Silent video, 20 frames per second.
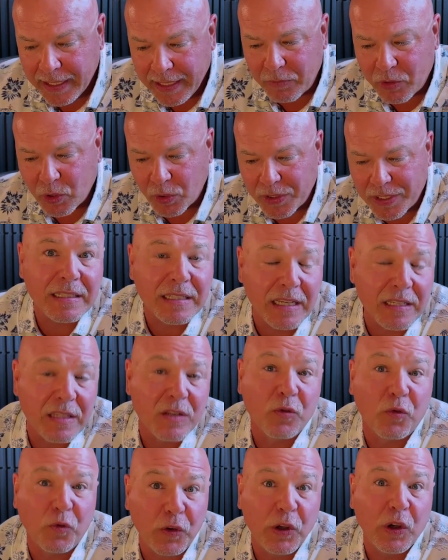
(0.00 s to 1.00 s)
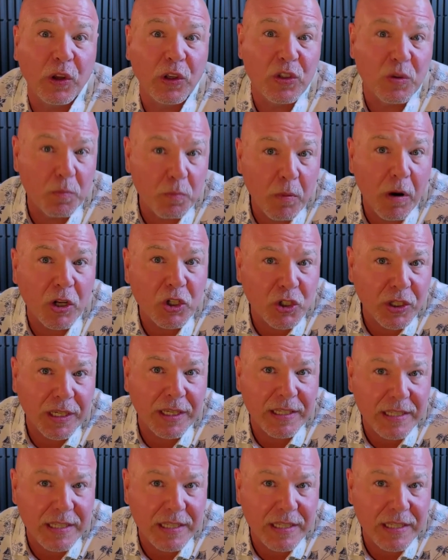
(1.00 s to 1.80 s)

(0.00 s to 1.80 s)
so it doesn't feel as much like a